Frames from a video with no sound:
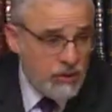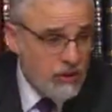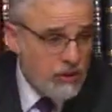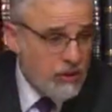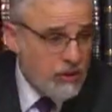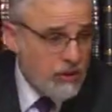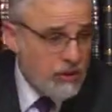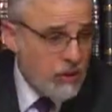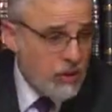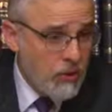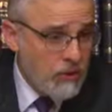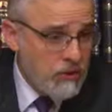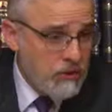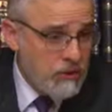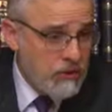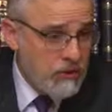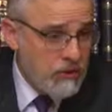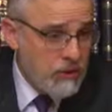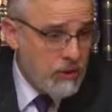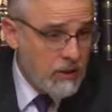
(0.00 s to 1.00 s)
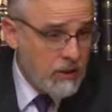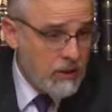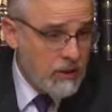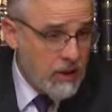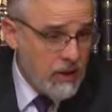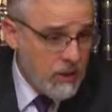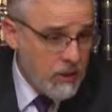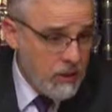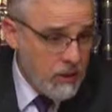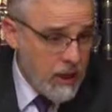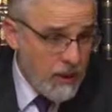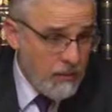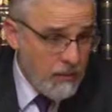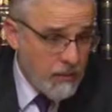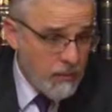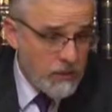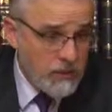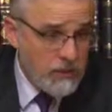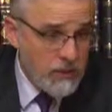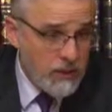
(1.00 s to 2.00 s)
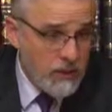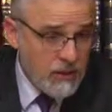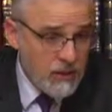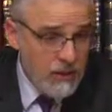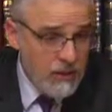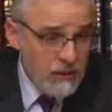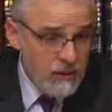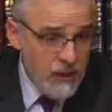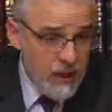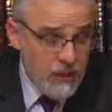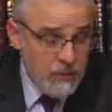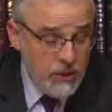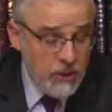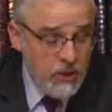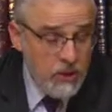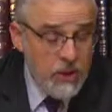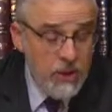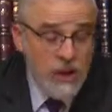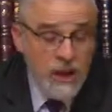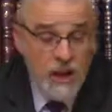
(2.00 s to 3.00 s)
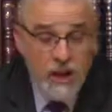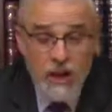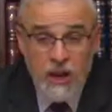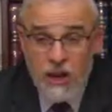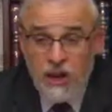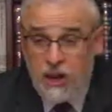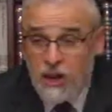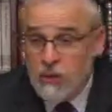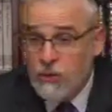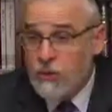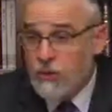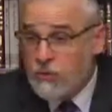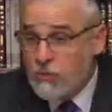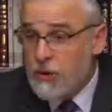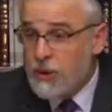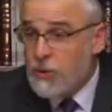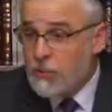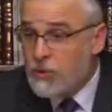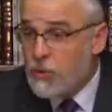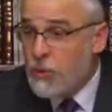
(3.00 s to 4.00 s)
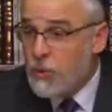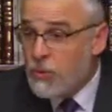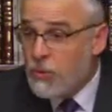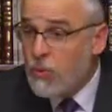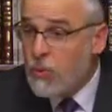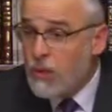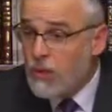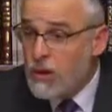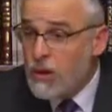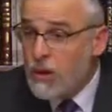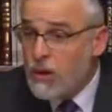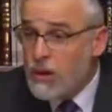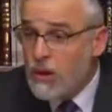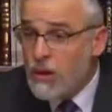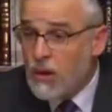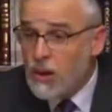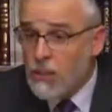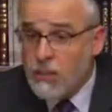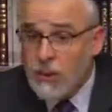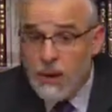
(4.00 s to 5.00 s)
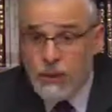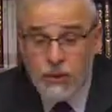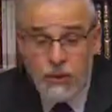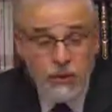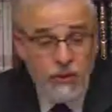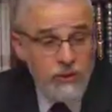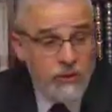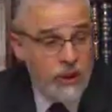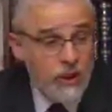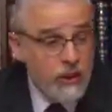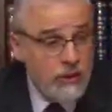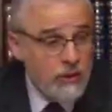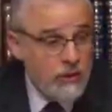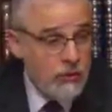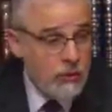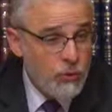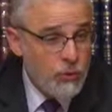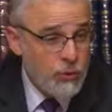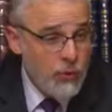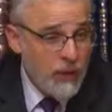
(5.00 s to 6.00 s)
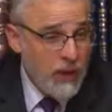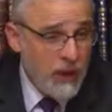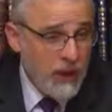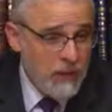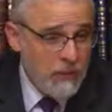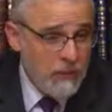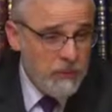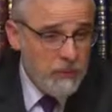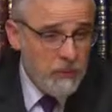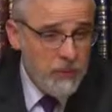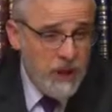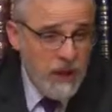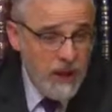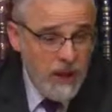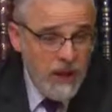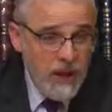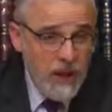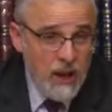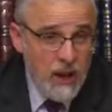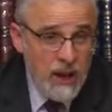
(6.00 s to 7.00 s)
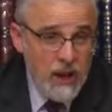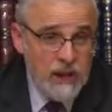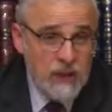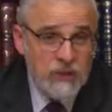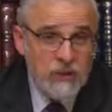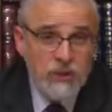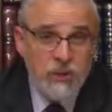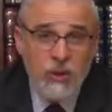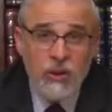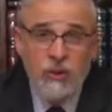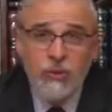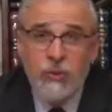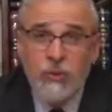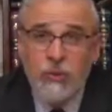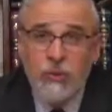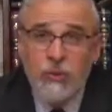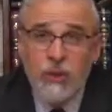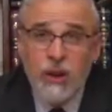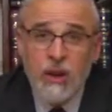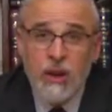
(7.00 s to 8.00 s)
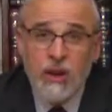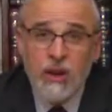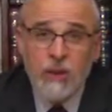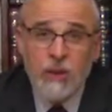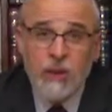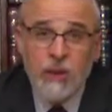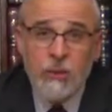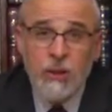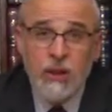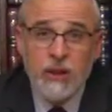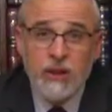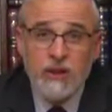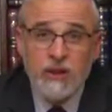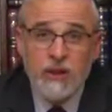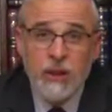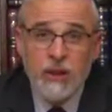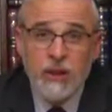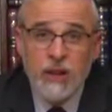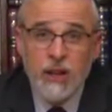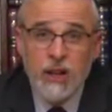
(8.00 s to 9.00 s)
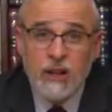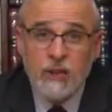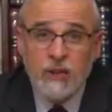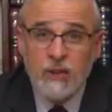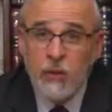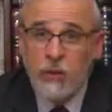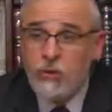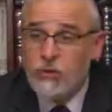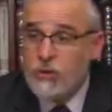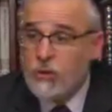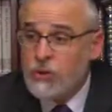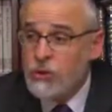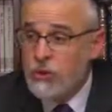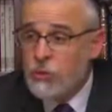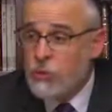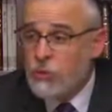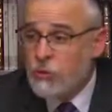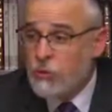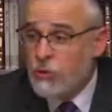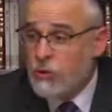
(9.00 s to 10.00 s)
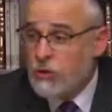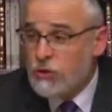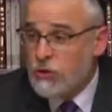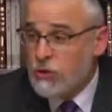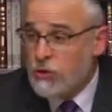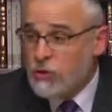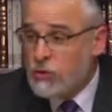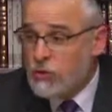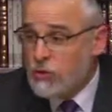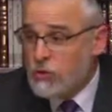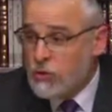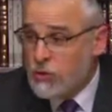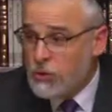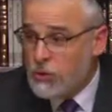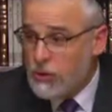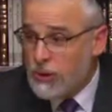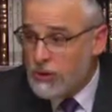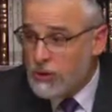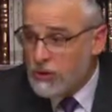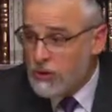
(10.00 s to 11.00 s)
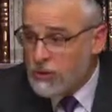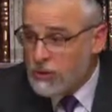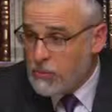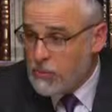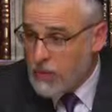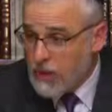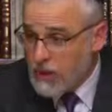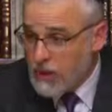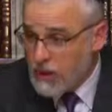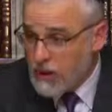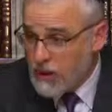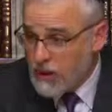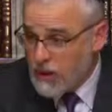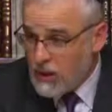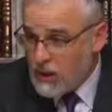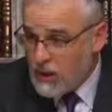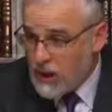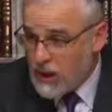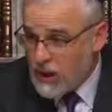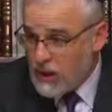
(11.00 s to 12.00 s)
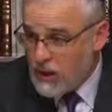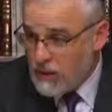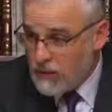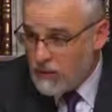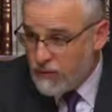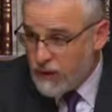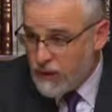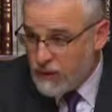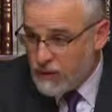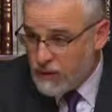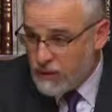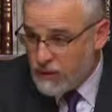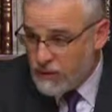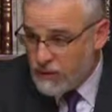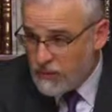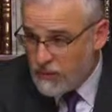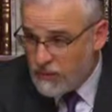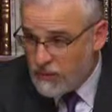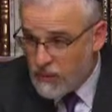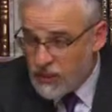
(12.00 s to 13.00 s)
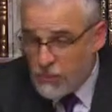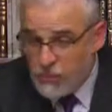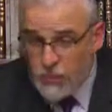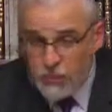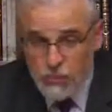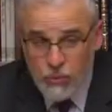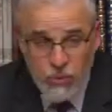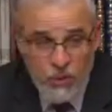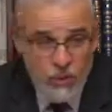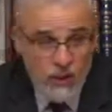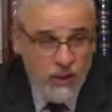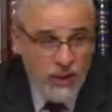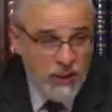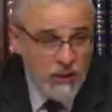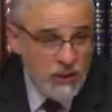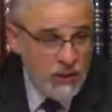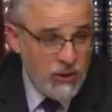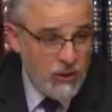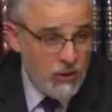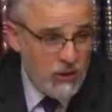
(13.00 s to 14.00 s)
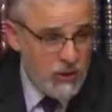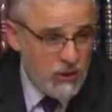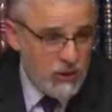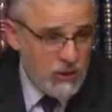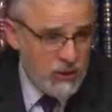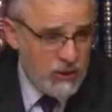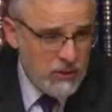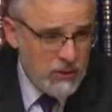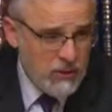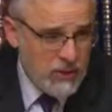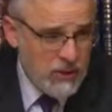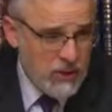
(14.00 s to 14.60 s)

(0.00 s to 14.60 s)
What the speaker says: condolence telegram that was sent to the family. He was much more worried about the zealots of Yerushalayim. And so, what his son-in-law chose to do, which was to choose to participate in that event, memorializing Herzl,